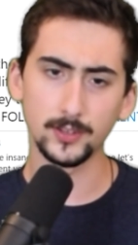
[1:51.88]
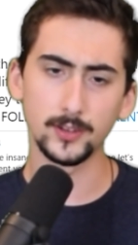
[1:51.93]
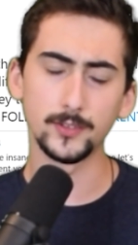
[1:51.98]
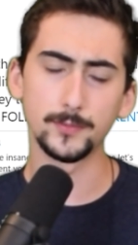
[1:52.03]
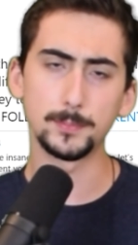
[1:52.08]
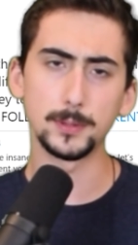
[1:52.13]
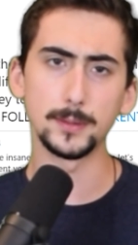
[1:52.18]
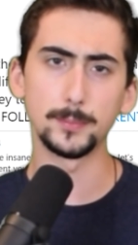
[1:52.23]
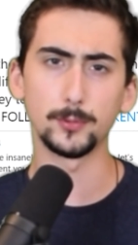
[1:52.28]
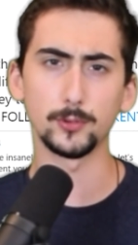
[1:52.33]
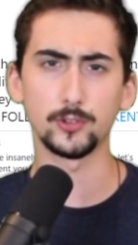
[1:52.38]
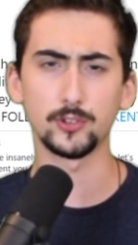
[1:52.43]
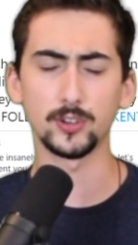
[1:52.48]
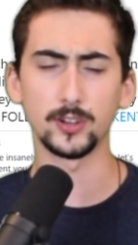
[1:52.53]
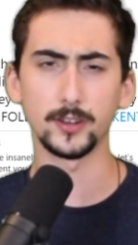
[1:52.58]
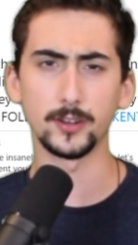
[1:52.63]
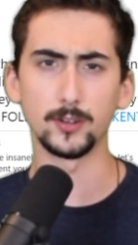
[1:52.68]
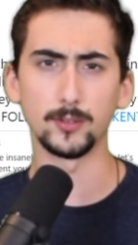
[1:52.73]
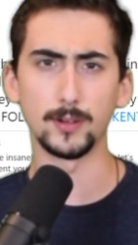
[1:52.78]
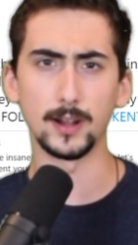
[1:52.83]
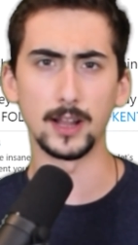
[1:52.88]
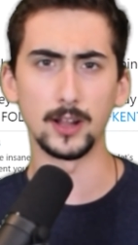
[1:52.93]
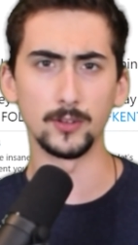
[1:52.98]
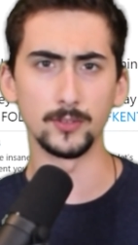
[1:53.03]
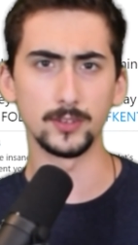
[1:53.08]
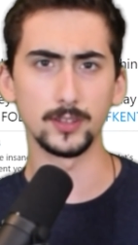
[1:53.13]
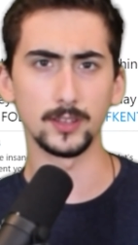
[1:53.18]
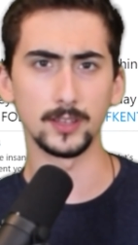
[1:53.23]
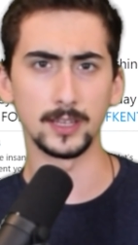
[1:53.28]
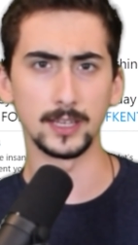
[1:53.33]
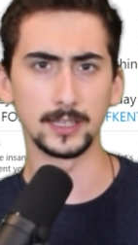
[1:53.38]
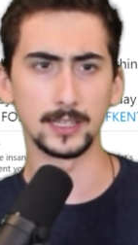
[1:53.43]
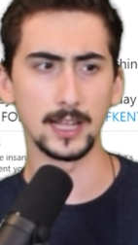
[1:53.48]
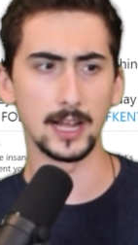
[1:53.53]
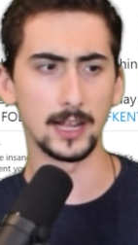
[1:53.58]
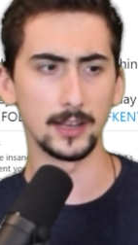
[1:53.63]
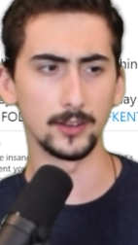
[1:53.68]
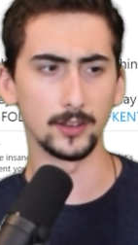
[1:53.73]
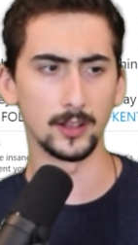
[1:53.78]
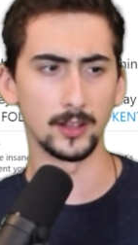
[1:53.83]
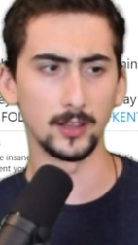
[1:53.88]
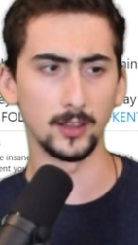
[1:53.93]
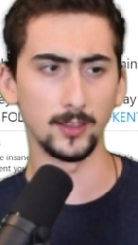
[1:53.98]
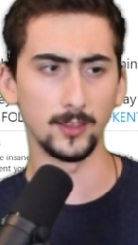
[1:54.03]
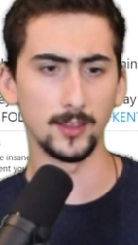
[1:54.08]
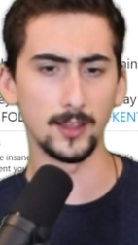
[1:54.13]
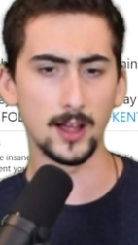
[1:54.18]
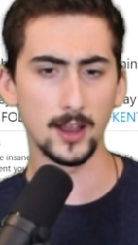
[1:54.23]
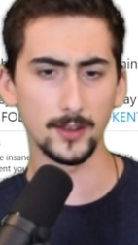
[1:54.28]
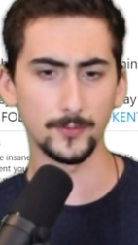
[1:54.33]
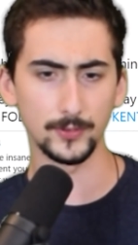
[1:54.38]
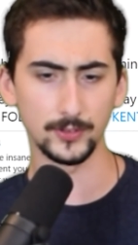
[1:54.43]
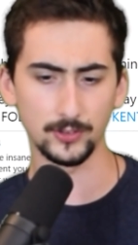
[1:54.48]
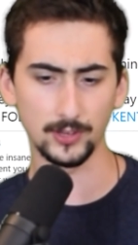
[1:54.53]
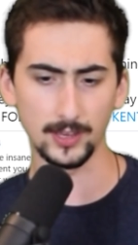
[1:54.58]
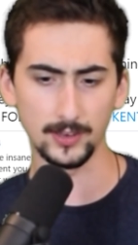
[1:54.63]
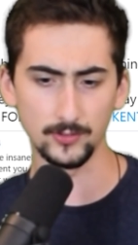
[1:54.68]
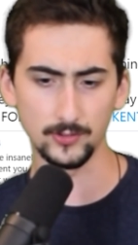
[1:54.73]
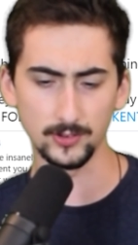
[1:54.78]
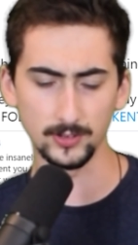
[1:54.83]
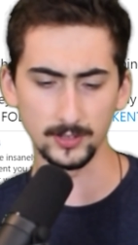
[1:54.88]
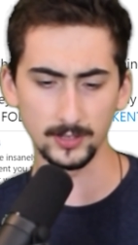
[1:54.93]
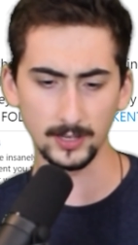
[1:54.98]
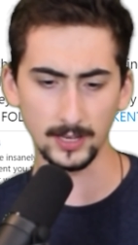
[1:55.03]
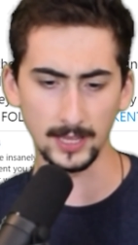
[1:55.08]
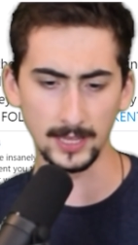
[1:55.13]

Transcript: ton of people shared it around. It got a lot of attention,